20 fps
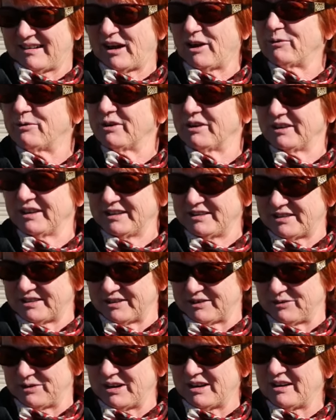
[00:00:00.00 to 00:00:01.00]
I really
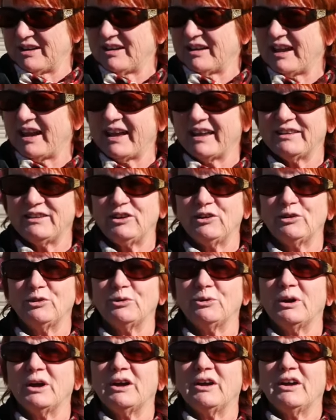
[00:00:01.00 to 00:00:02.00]
do. And
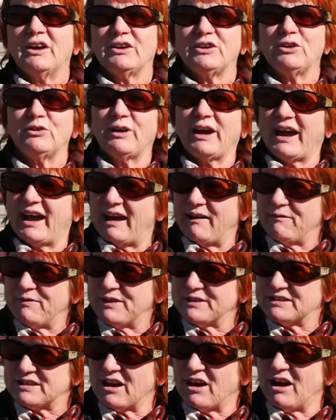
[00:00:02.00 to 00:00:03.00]
you have
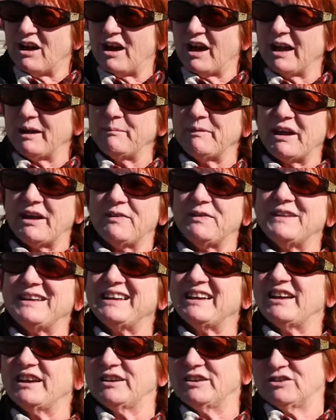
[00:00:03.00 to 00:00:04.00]
the time and
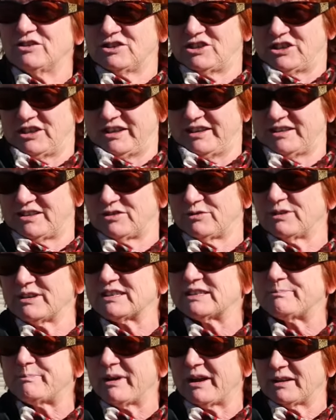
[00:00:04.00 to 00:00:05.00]
the energy to
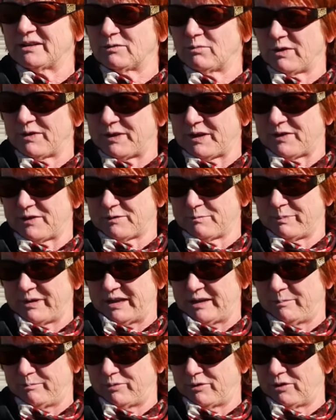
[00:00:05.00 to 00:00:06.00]
expend with other
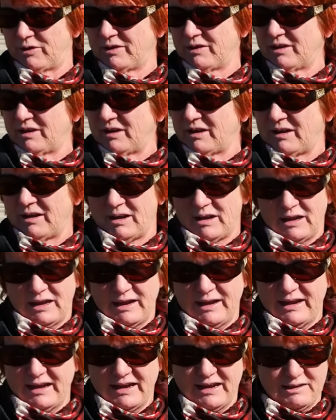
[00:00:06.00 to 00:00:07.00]
people.
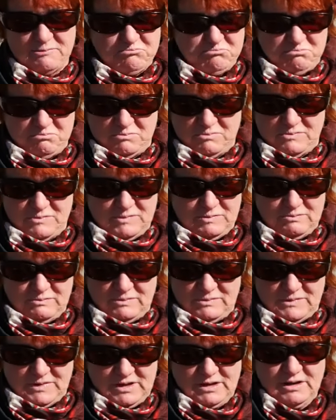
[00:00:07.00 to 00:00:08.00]
And,
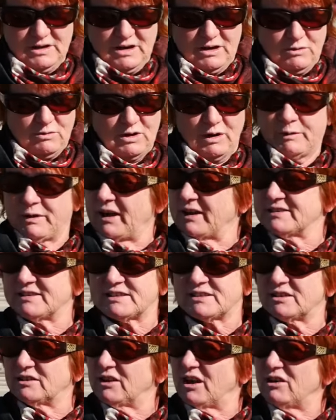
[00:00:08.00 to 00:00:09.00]
you know,
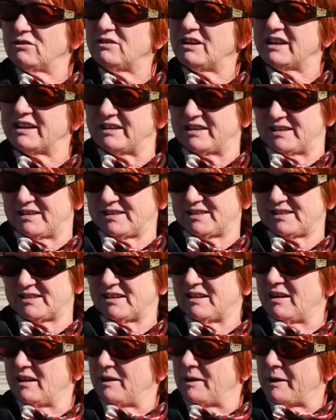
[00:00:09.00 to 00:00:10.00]
as to loneliness,
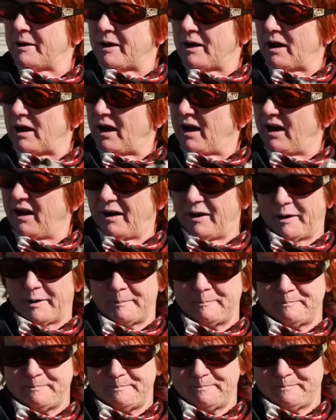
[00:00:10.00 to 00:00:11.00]

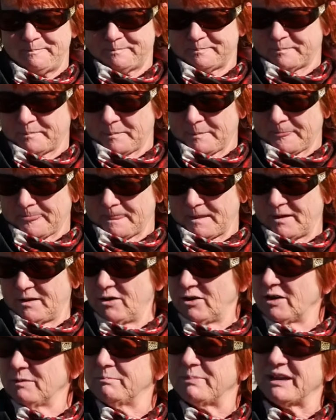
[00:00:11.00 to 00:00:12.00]

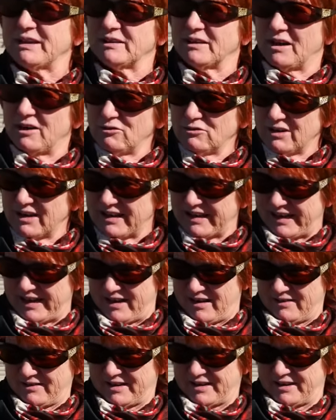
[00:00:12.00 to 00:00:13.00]
you can be lonely
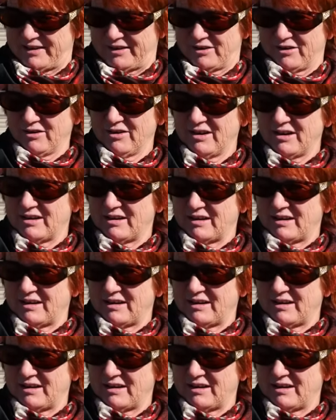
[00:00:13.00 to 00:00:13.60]
out here,